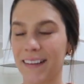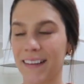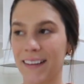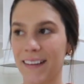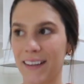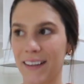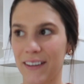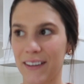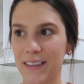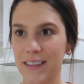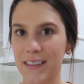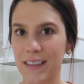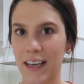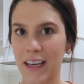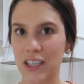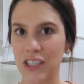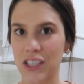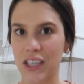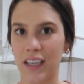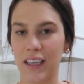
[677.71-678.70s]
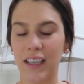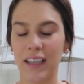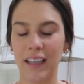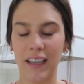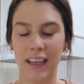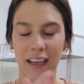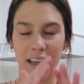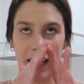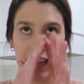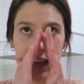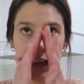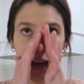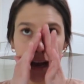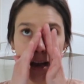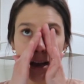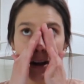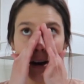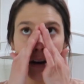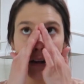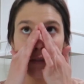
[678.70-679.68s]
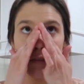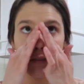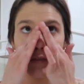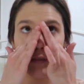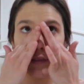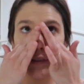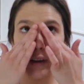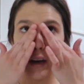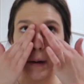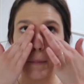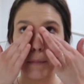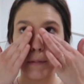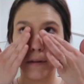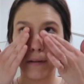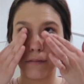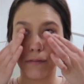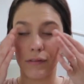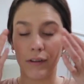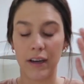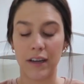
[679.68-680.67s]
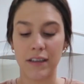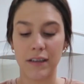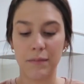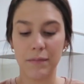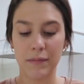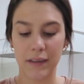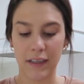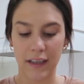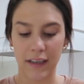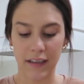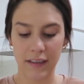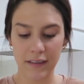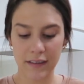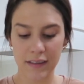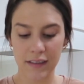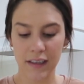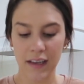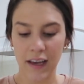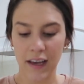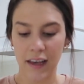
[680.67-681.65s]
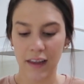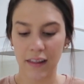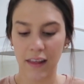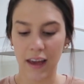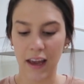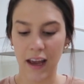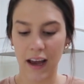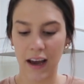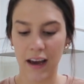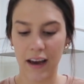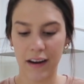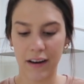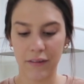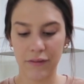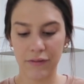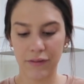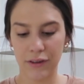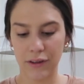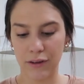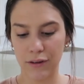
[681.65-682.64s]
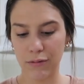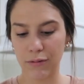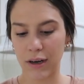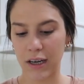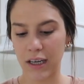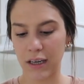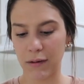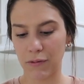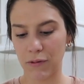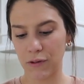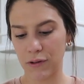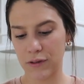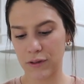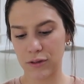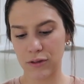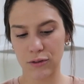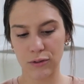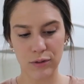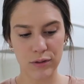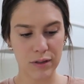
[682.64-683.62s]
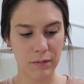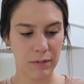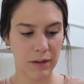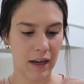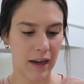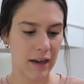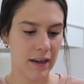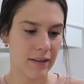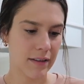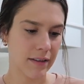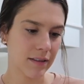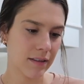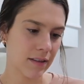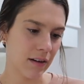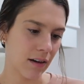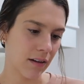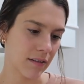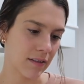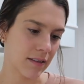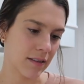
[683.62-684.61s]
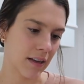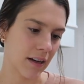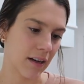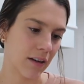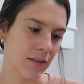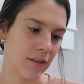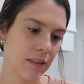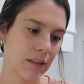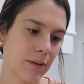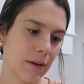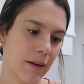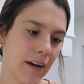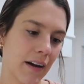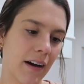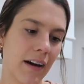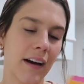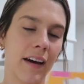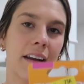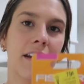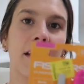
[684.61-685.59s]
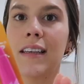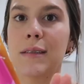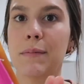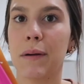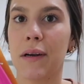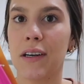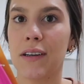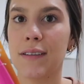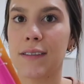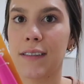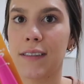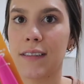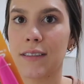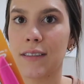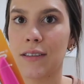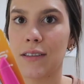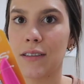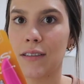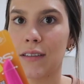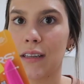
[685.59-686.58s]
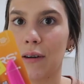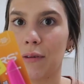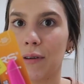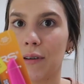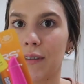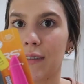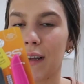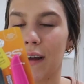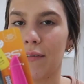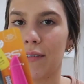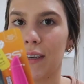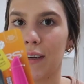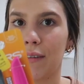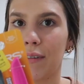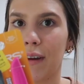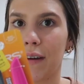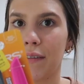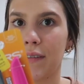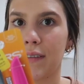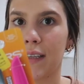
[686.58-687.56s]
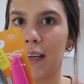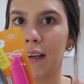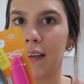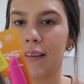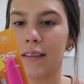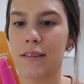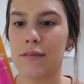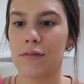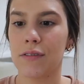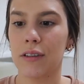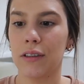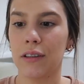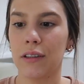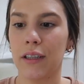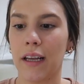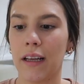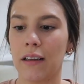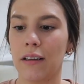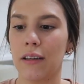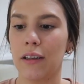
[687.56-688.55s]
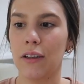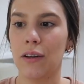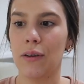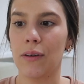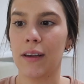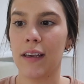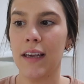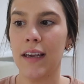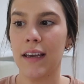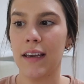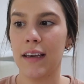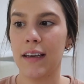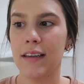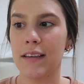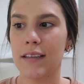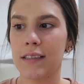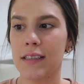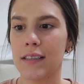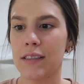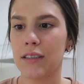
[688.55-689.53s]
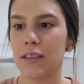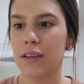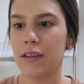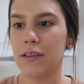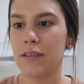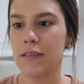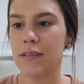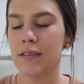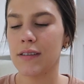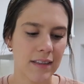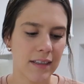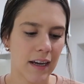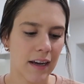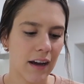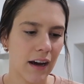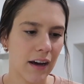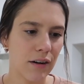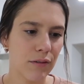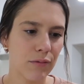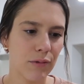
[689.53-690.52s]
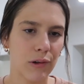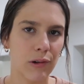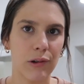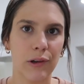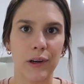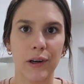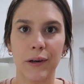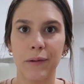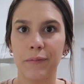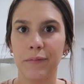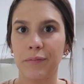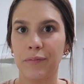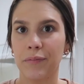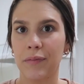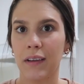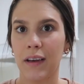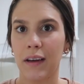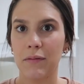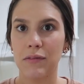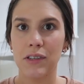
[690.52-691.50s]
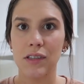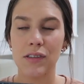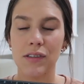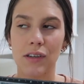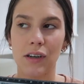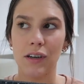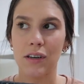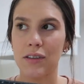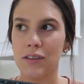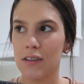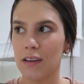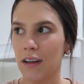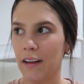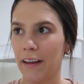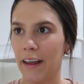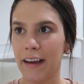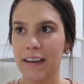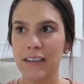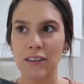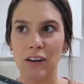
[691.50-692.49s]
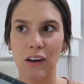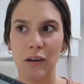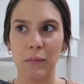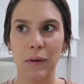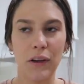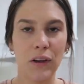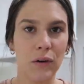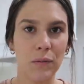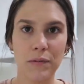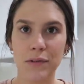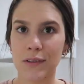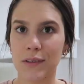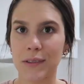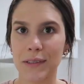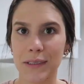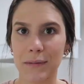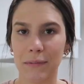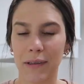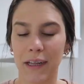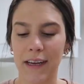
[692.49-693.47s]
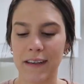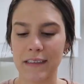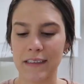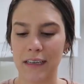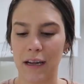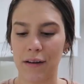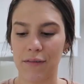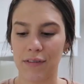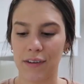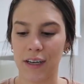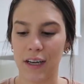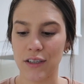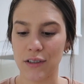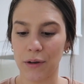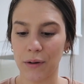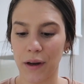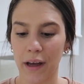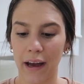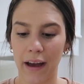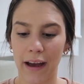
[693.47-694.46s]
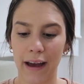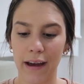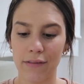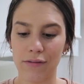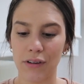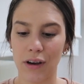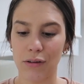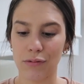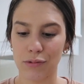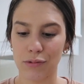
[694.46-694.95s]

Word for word: clearance section and I got a couple of random things. They had a few random school supplies on sale, so I got this pair of scissors. They were seventy-five cents for like little kid scissors. I got a ruler. I'm just starting to collect all my homeschool supply stuff and I don't have a